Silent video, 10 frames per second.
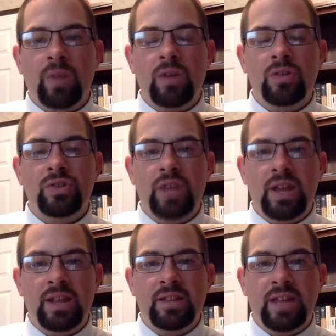
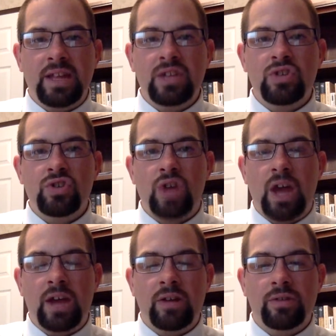understanding that each
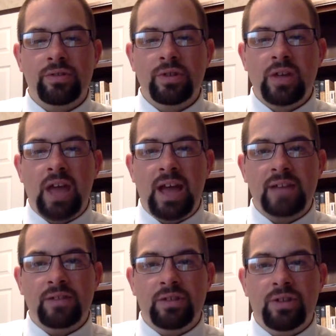child
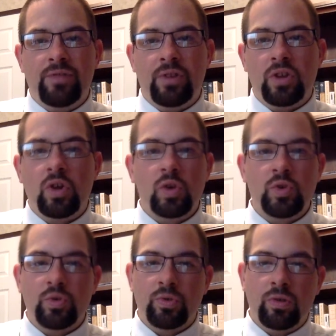has a different
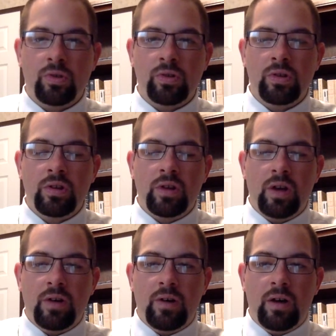cultural
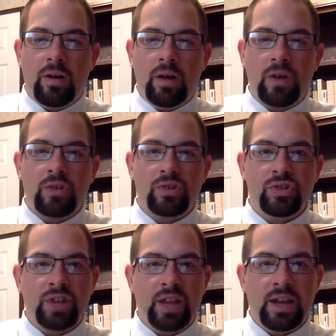
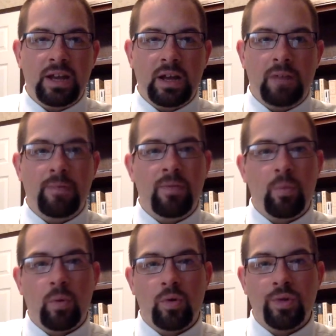understanding of the
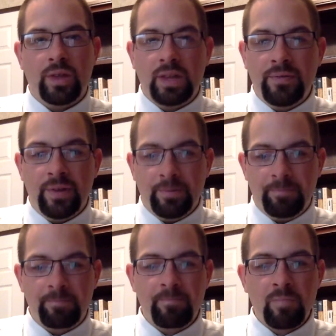world they live in.
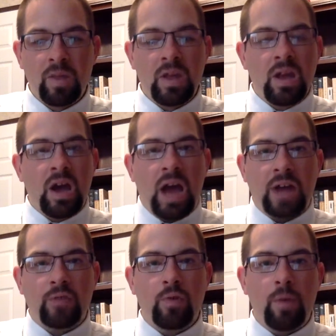I
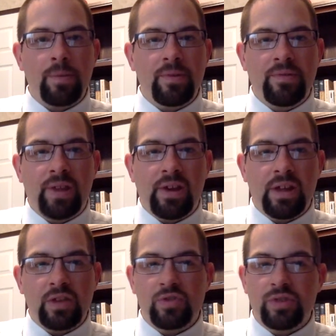grew up in a very
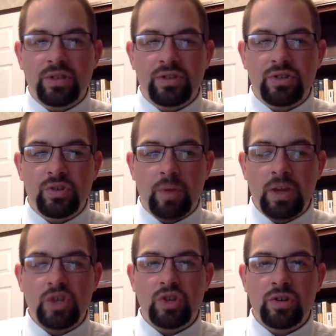interesting
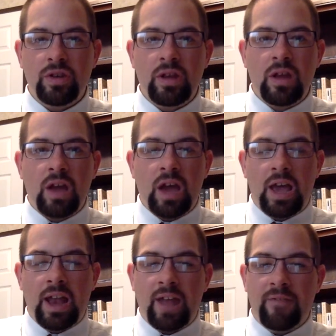situation,
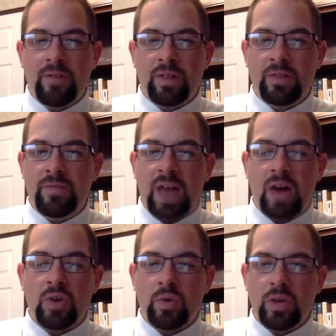and I really
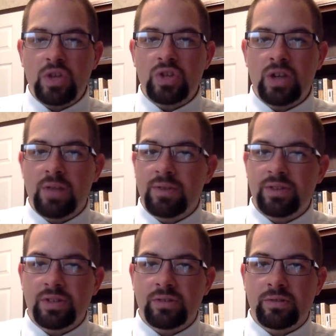value each and every
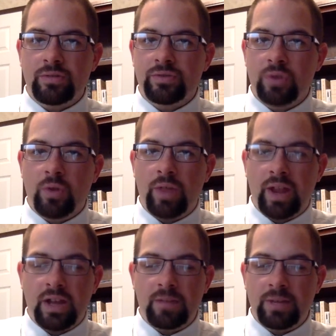single soul that
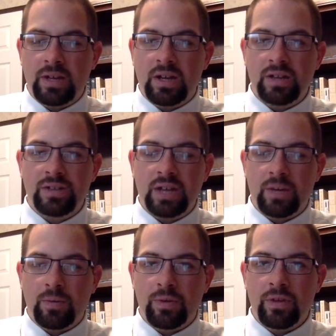I come in
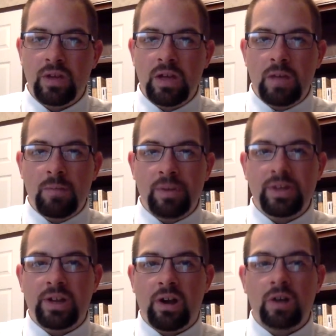contact with. But
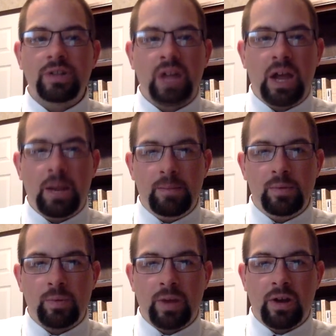there are times
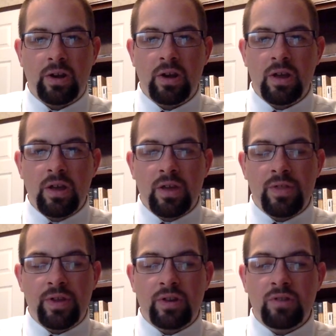where
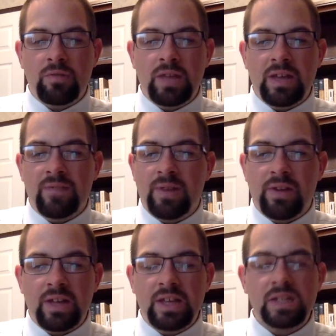there can it's
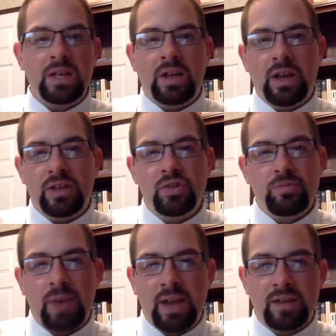very easy as
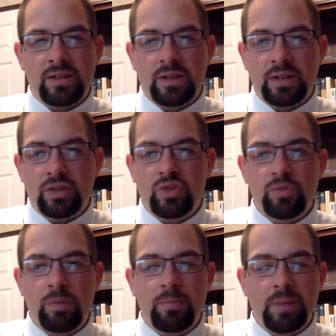humanity, as
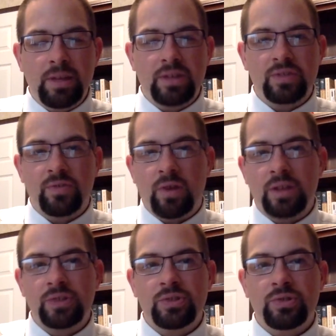human beings, for
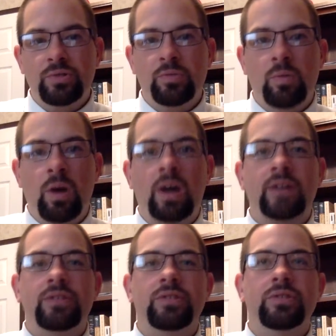us to
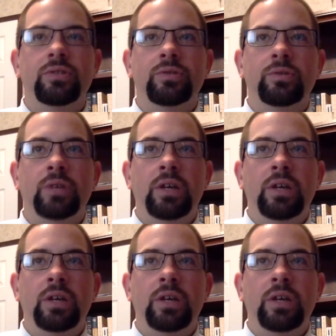want to